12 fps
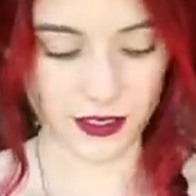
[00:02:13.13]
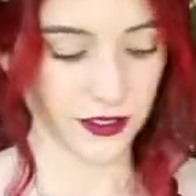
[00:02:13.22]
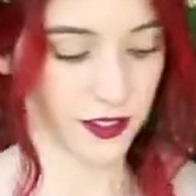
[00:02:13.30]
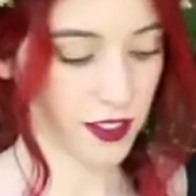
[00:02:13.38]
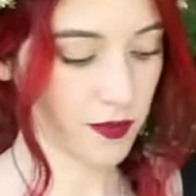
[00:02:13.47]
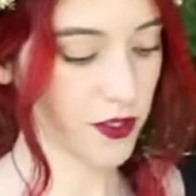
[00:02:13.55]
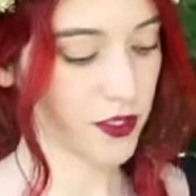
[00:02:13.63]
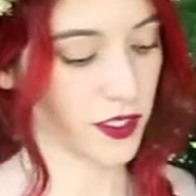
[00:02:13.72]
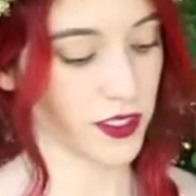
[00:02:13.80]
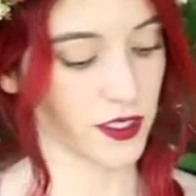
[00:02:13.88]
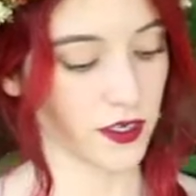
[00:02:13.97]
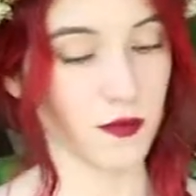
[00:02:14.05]
Let's put
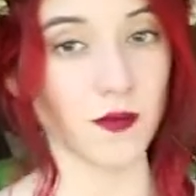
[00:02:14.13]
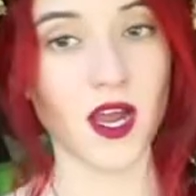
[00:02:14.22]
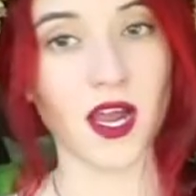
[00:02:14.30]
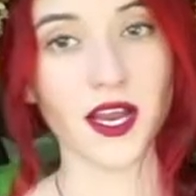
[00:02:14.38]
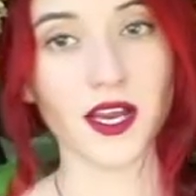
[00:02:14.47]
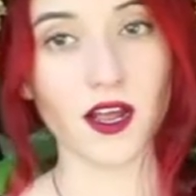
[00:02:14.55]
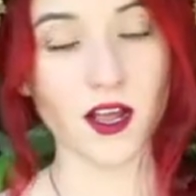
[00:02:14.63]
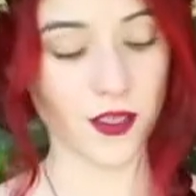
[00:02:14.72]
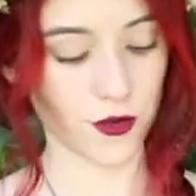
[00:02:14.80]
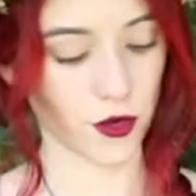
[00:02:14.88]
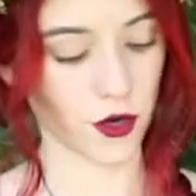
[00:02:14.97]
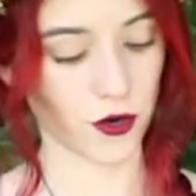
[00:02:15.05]
this on my
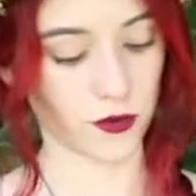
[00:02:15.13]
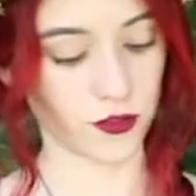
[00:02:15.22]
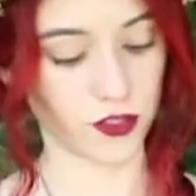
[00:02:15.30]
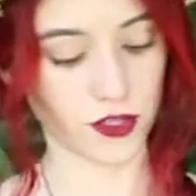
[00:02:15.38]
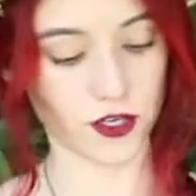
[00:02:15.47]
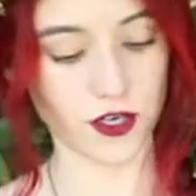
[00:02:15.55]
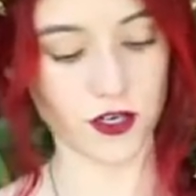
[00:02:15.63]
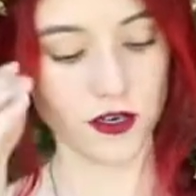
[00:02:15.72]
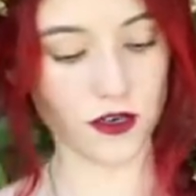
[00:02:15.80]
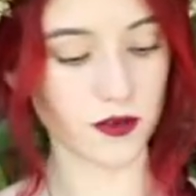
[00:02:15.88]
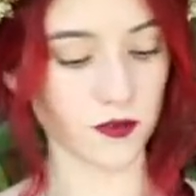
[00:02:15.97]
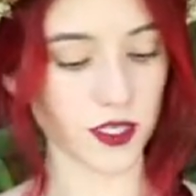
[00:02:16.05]
other coaster.
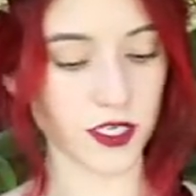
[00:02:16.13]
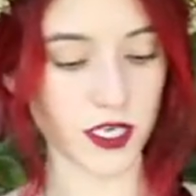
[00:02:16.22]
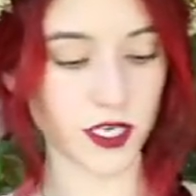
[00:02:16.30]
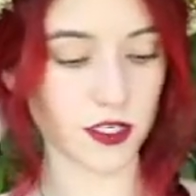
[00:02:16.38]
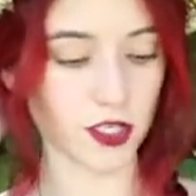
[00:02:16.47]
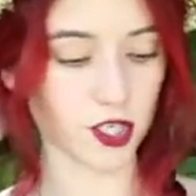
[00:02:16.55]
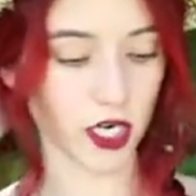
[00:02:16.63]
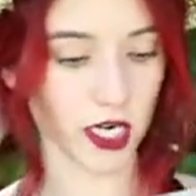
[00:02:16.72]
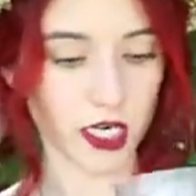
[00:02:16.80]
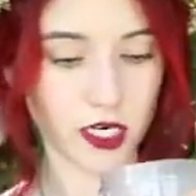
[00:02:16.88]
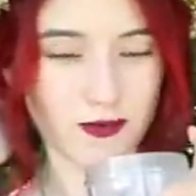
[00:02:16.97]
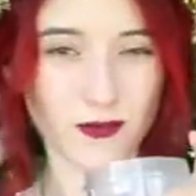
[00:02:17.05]
Let me take a drink.
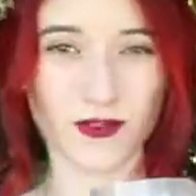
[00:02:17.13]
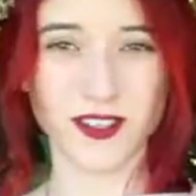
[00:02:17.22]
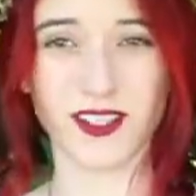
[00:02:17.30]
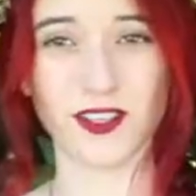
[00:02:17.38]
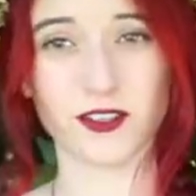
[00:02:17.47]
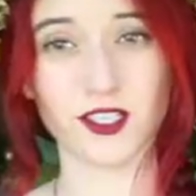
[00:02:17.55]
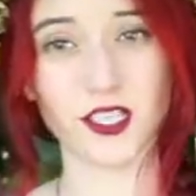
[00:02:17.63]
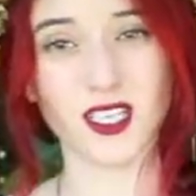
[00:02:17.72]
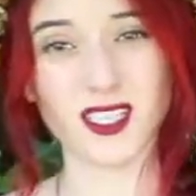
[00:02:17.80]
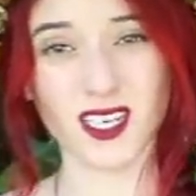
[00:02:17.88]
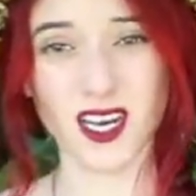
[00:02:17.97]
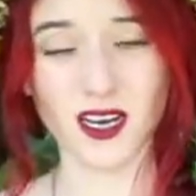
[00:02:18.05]
I'm really thirsty.
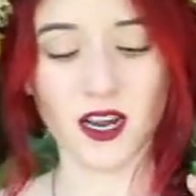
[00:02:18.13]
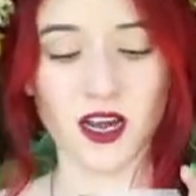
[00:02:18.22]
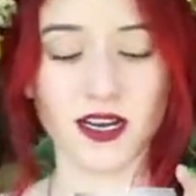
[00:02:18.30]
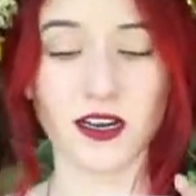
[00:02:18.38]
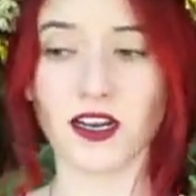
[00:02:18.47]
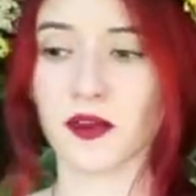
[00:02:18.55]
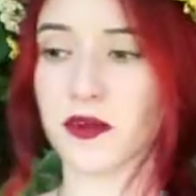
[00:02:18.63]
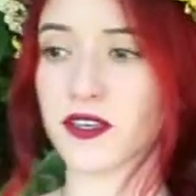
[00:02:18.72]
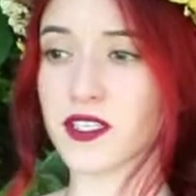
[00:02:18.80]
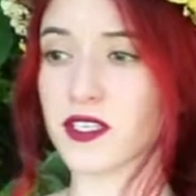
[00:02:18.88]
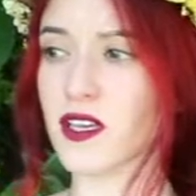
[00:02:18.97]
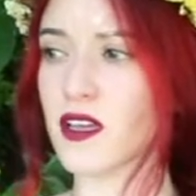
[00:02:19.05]
It's kind of hot out here, but
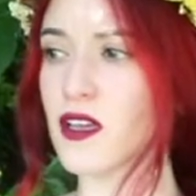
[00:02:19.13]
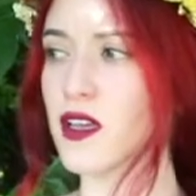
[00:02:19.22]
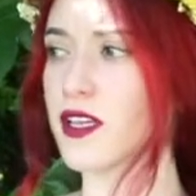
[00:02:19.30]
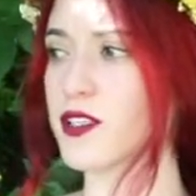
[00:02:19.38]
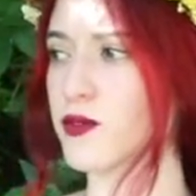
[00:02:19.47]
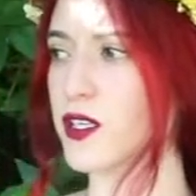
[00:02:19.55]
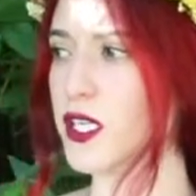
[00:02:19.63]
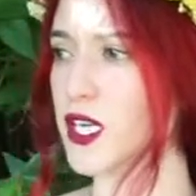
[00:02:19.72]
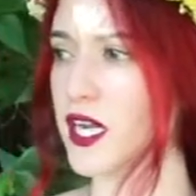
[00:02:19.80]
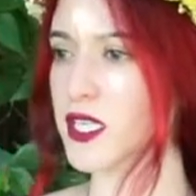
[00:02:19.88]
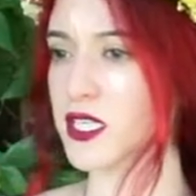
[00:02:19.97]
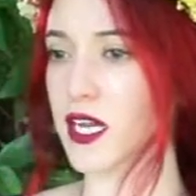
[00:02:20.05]
it's it's really
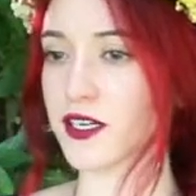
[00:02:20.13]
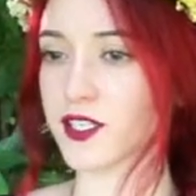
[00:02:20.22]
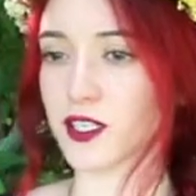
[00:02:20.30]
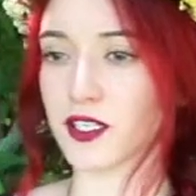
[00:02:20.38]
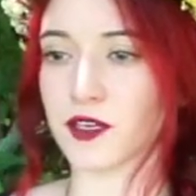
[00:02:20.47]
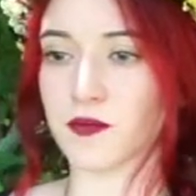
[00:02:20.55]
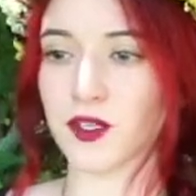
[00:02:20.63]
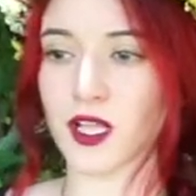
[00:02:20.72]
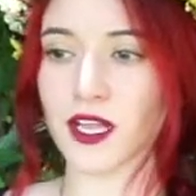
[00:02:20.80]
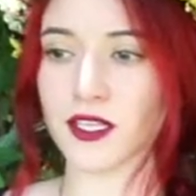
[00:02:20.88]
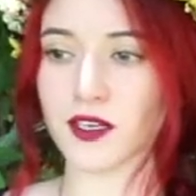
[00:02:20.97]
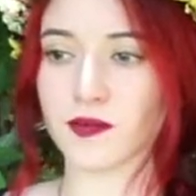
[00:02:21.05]
nice actually. I'm
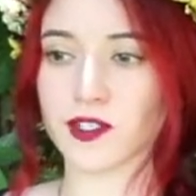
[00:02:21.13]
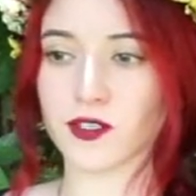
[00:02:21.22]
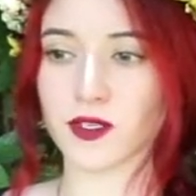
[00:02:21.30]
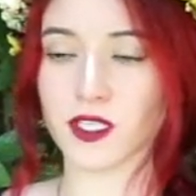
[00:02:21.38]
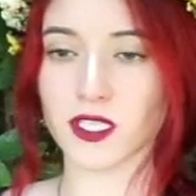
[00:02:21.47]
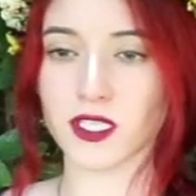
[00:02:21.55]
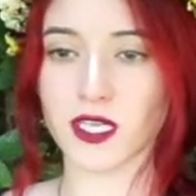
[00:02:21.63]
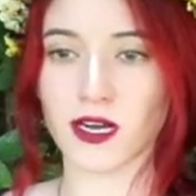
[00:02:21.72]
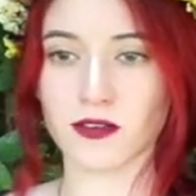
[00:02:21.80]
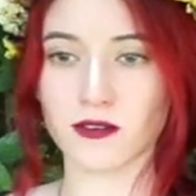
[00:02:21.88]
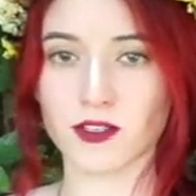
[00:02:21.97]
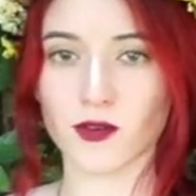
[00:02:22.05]
glad that I'm doing this
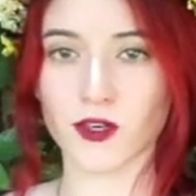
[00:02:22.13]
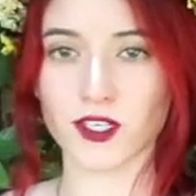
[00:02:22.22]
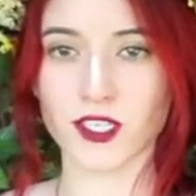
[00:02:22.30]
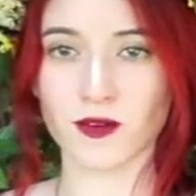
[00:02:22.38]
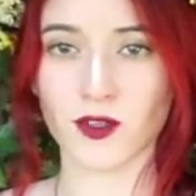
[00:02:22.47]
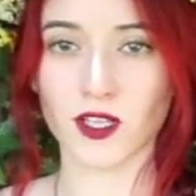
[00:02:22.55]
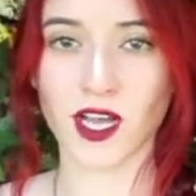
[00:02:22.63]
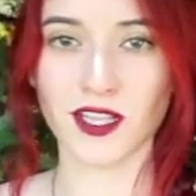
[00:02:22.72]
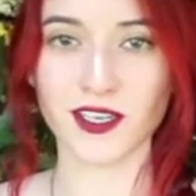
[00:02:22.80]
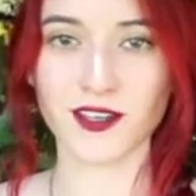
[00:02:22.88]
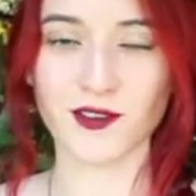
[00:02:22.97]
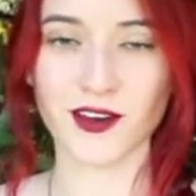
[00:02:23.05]
outdoors, and I'm glad
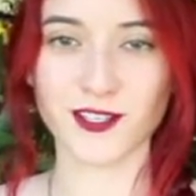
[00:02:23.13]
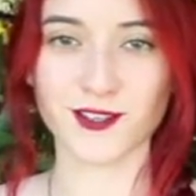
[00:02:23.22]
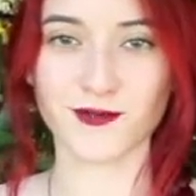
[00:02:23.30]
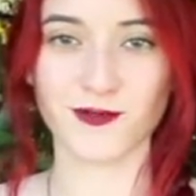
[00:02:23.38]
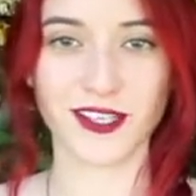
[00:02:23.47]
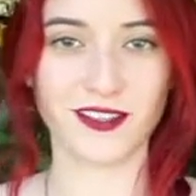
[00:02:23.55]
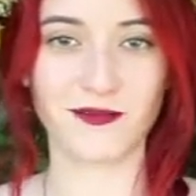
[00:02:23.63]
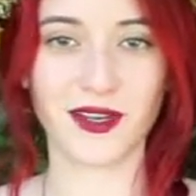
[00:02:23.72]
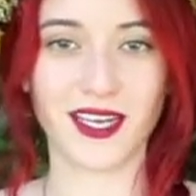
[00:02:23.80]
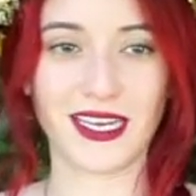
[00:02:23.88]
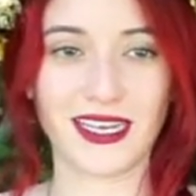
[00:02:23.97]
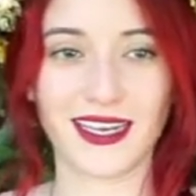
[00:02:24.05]
that you guys are with
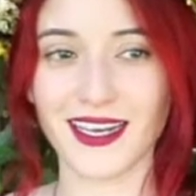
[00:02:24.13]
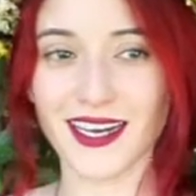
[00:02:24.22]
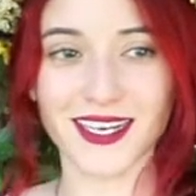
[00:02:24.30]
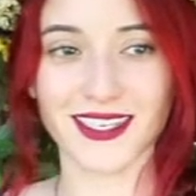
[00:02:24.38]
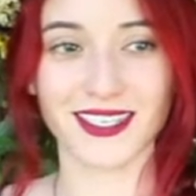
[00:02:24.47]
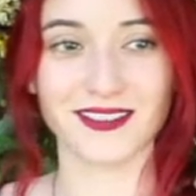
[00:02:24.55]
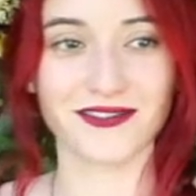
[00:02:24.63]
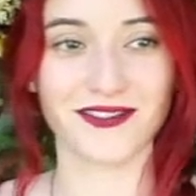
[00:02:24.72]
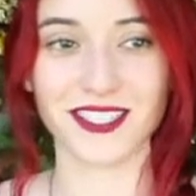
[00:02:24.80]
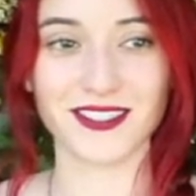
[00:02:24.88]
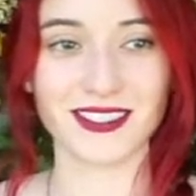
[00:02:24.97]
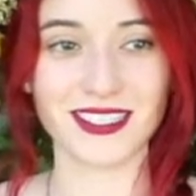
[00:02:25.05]
me here. It
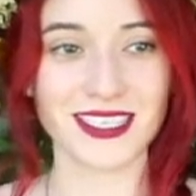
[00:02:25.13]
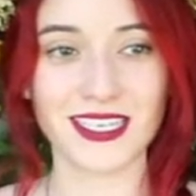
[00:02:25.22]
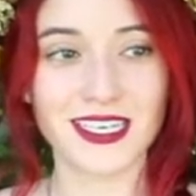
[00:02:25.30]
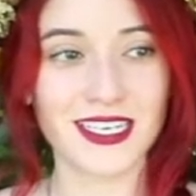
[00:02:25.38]
feels